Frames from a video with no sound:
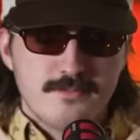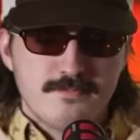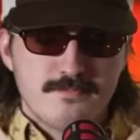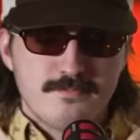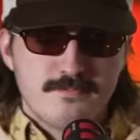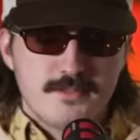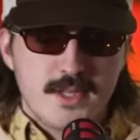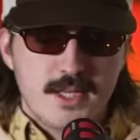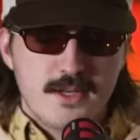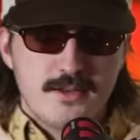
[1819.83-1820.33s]

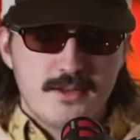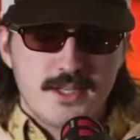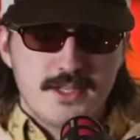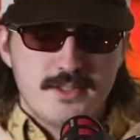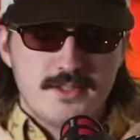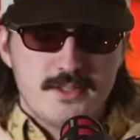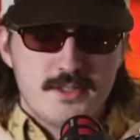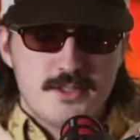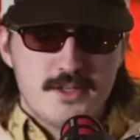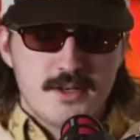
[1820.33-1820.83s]
They don't like
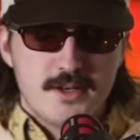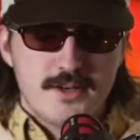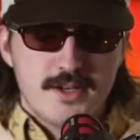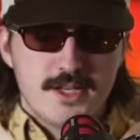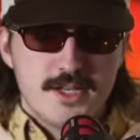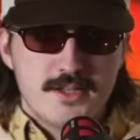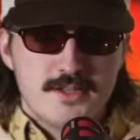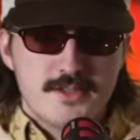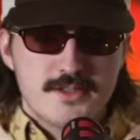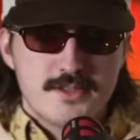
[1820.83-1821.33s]
the
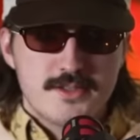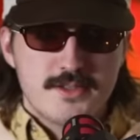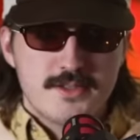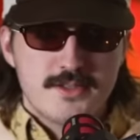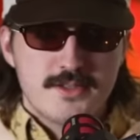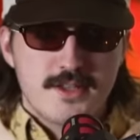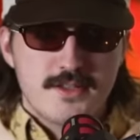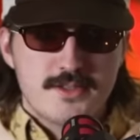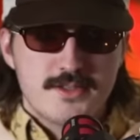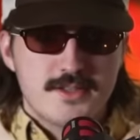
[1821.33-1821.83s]
journey, just the
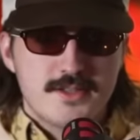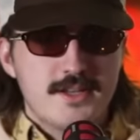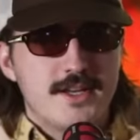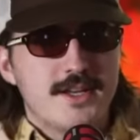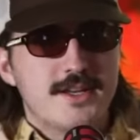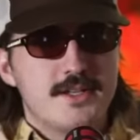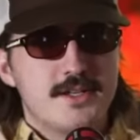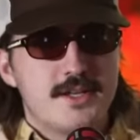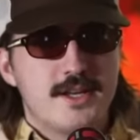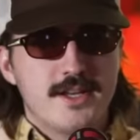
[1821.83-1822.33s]

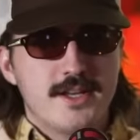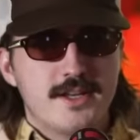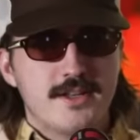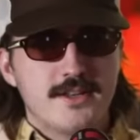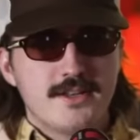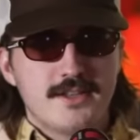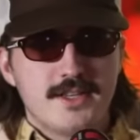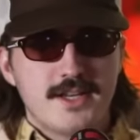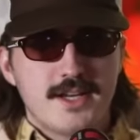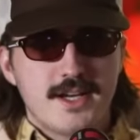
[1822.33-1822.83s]
destination.
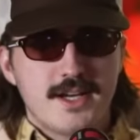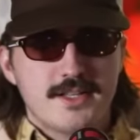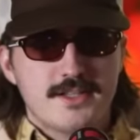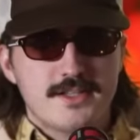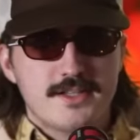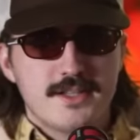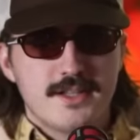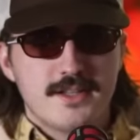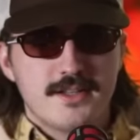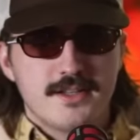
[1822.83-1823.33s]
yeah, yeah it's
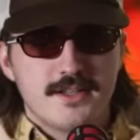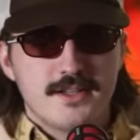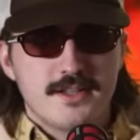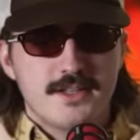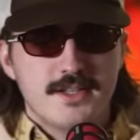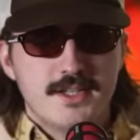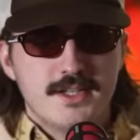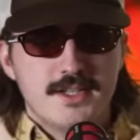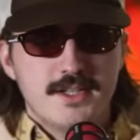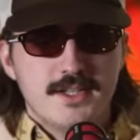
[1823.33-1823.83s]
not a lot of.
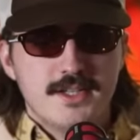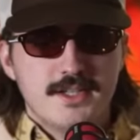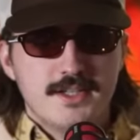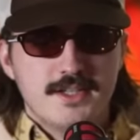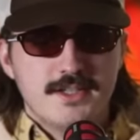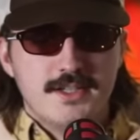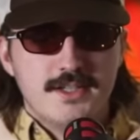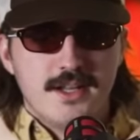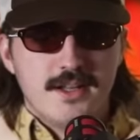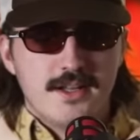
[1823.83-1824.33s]

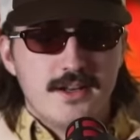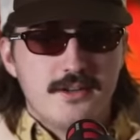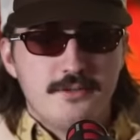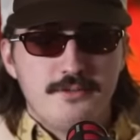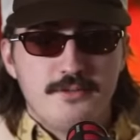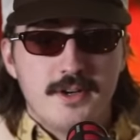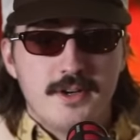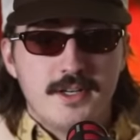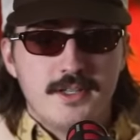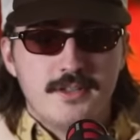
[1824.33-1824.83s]
Not a lot of
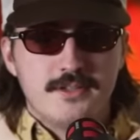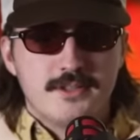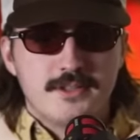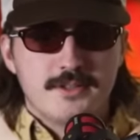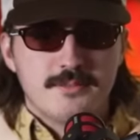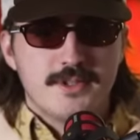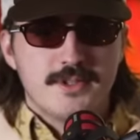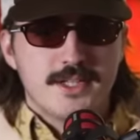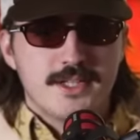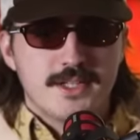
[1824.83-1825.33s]
fun to
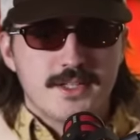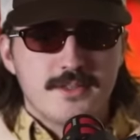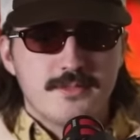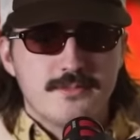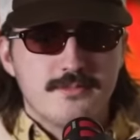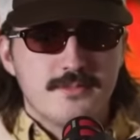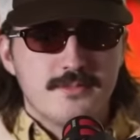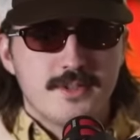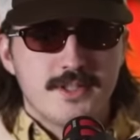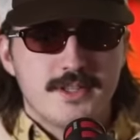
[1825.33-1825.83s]
play
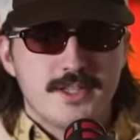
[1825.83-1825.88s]
with them.